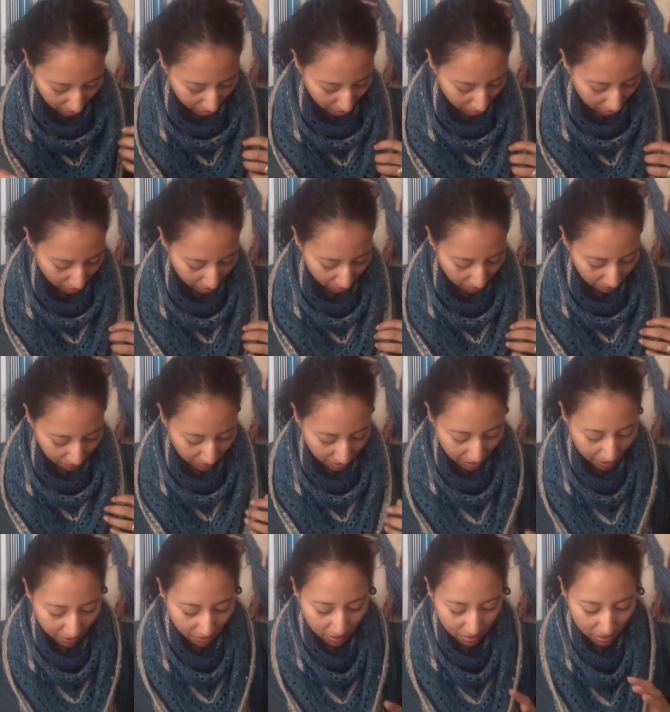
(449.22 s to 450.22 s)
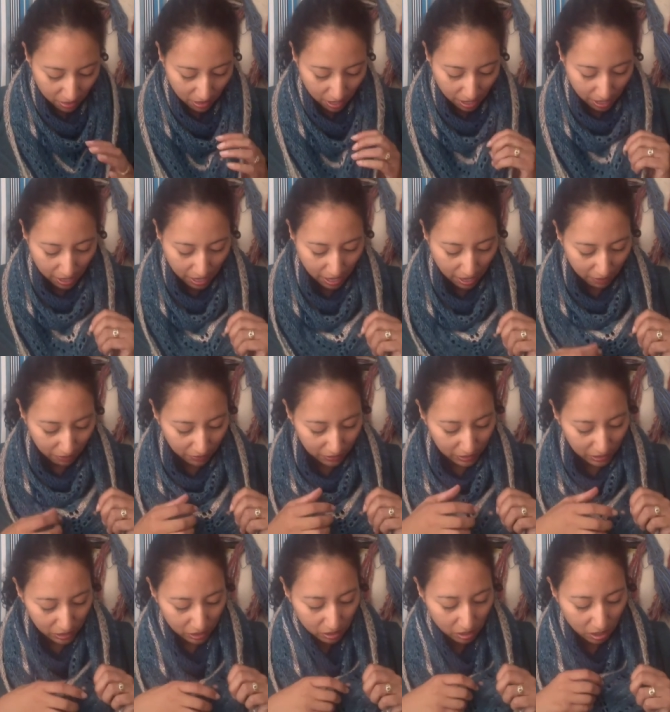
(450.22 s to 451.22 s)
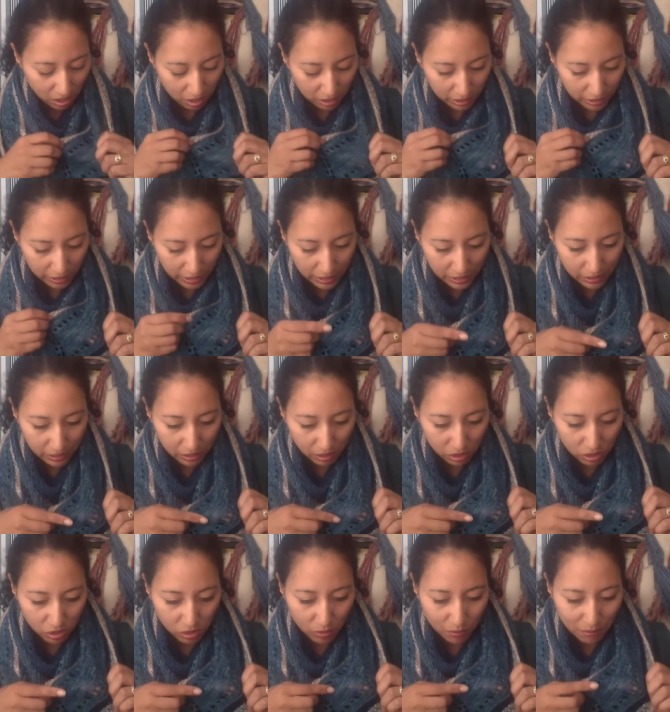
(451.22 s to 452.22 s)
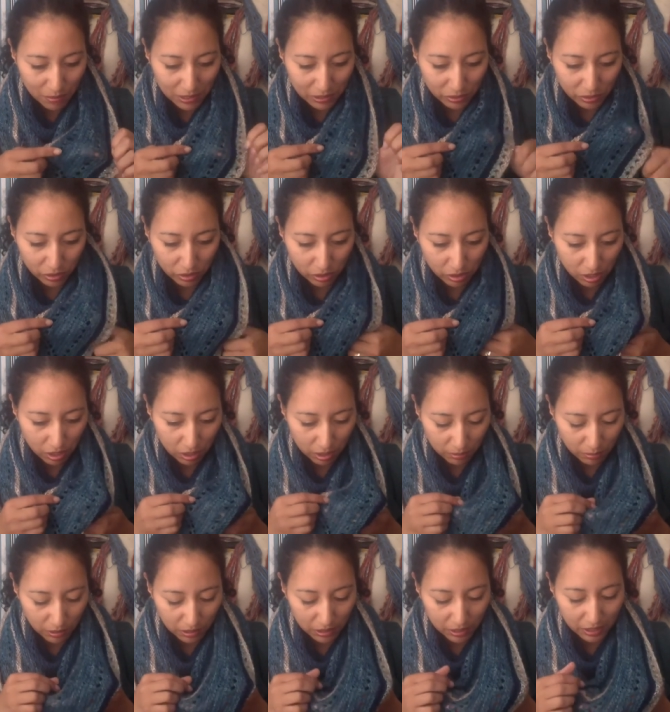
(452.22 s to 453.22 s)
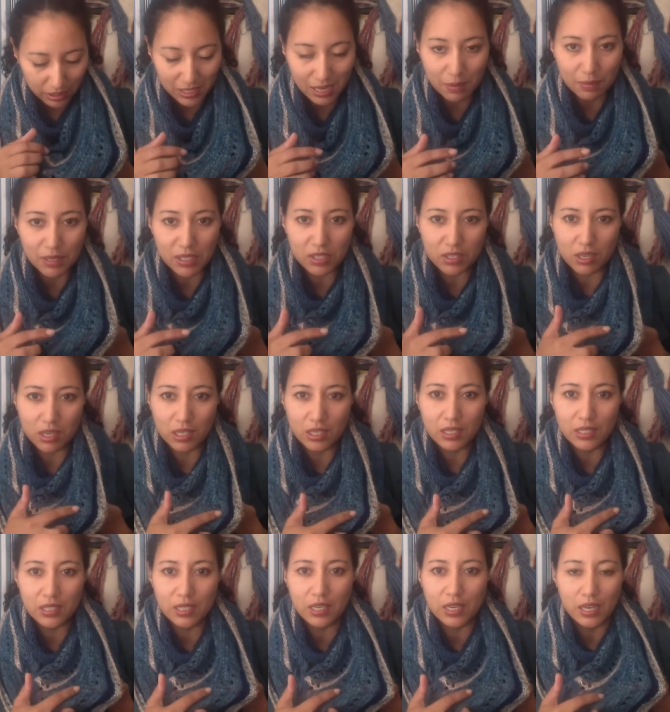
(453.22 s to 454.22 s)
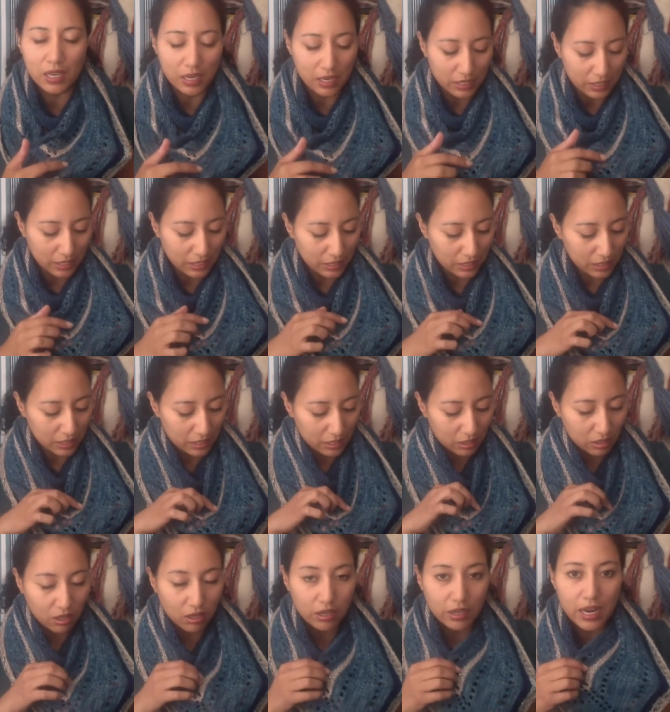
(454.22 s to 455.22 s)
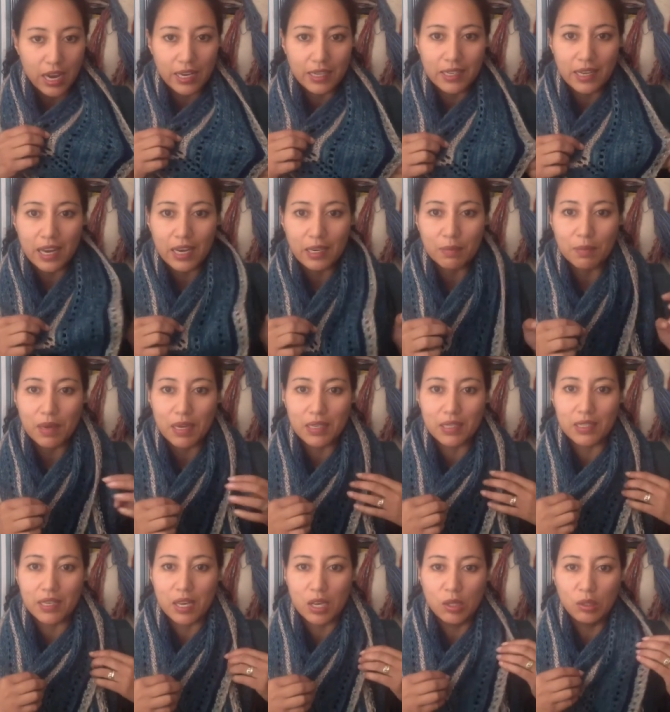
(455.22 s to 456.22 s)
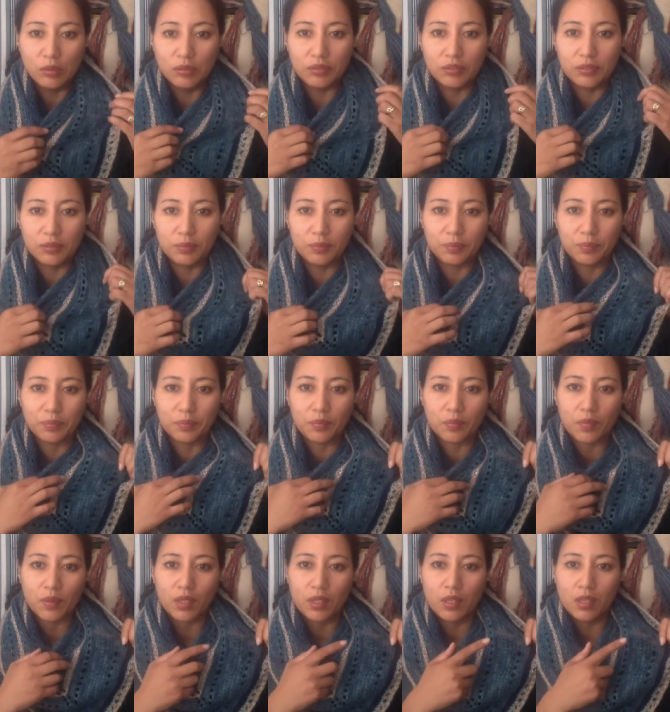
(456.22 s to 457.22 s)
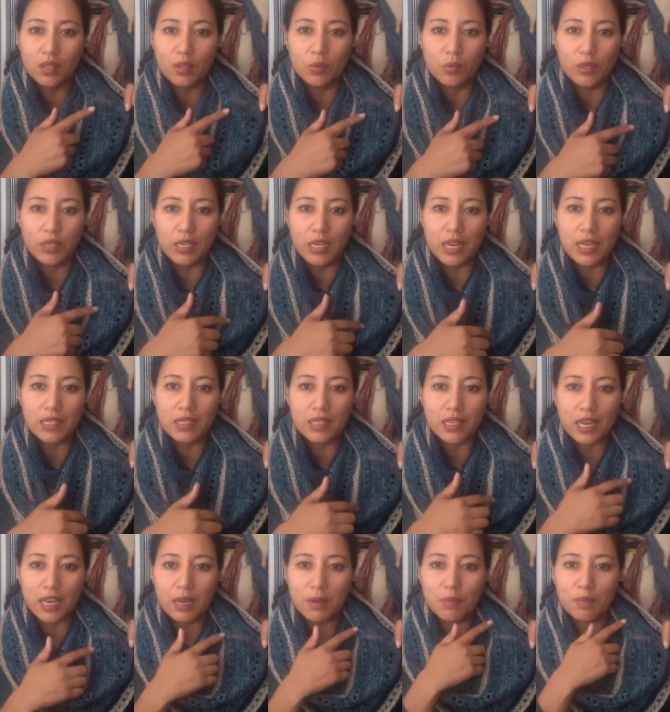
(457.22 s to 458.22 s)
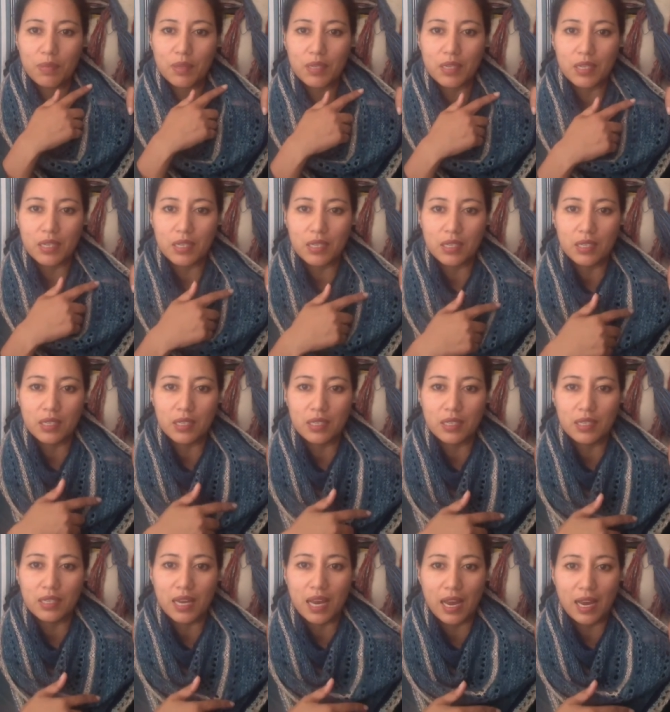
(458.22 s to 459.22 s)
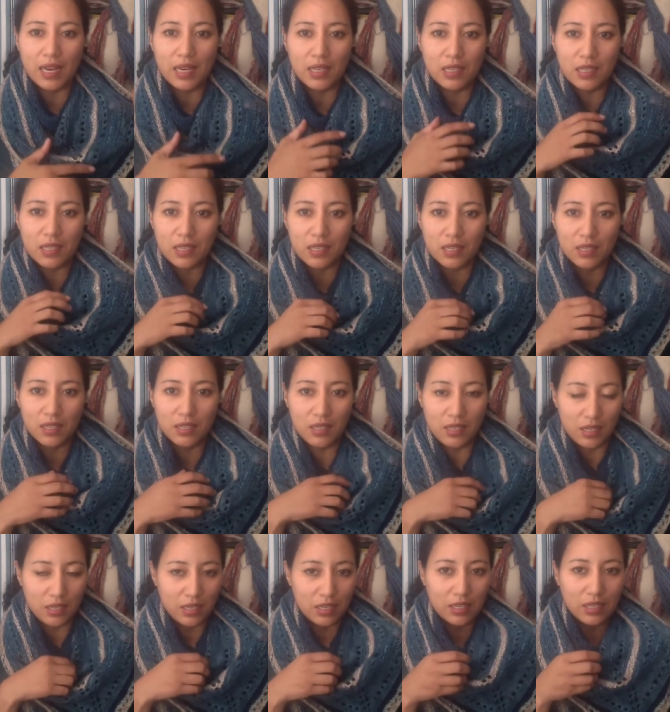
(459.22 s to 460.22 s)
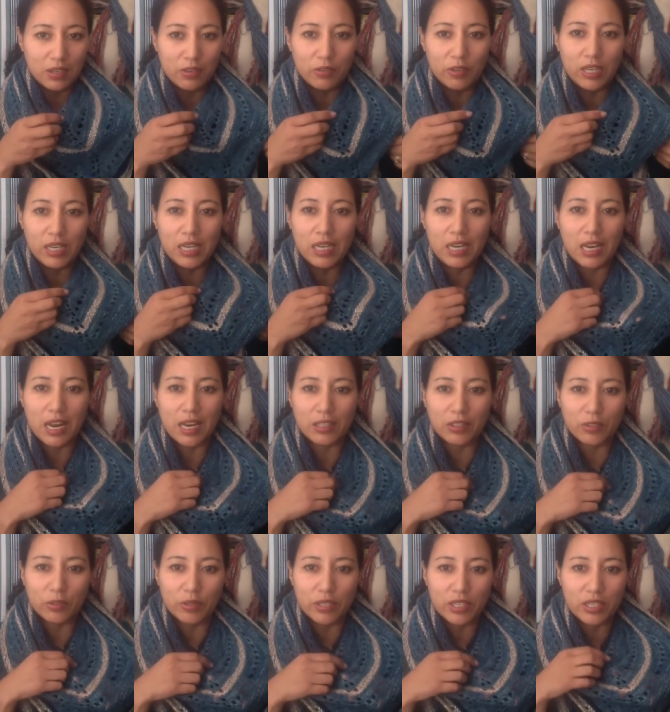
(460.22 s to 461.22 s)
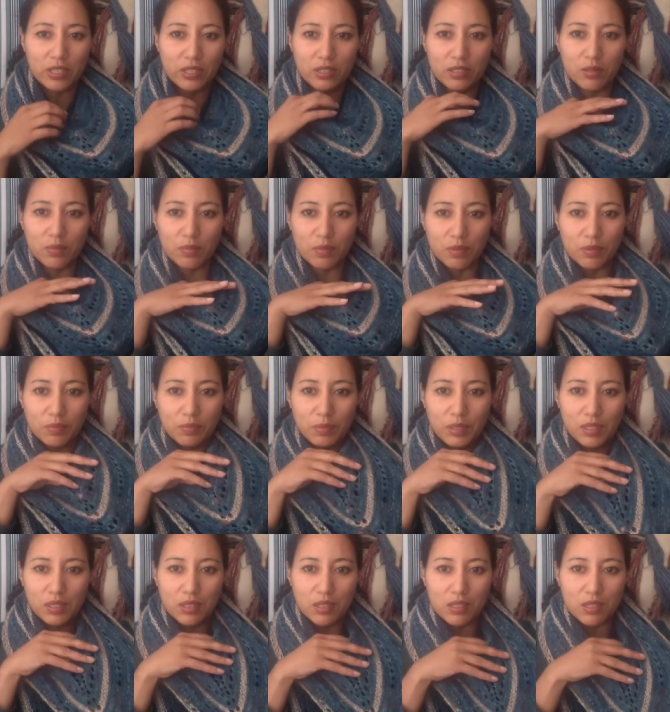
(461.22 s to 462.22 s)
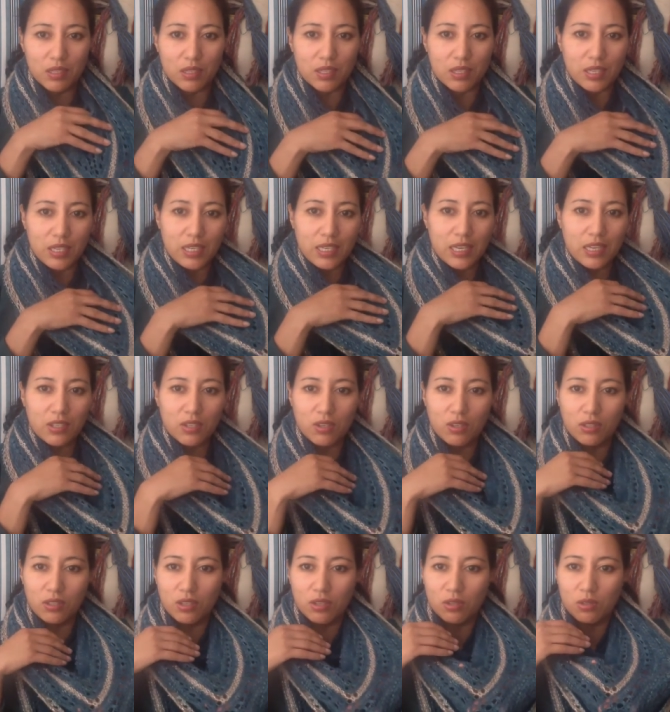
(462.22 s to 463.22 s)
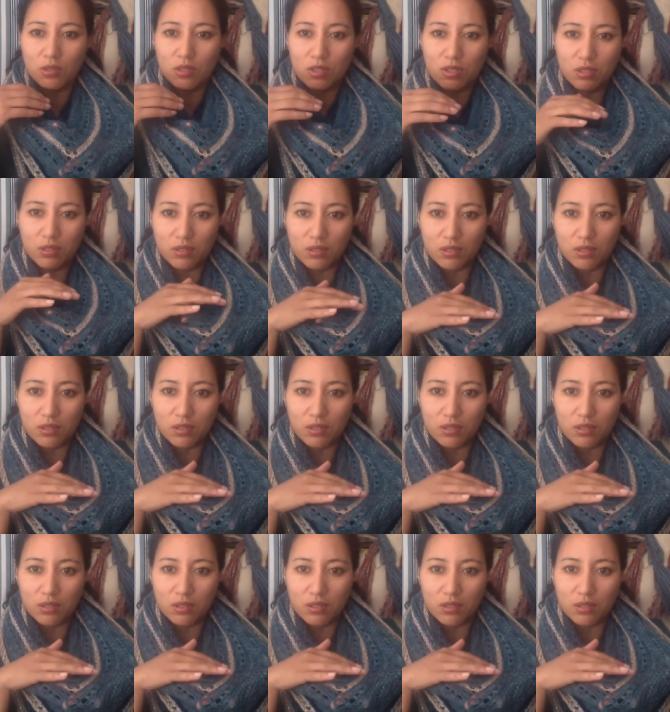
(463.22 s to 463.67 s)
Then I have this color. It's also a petrol color, but a semi-solid. This is a color I dyed myself with landscape dyes. I really like the result because it has all those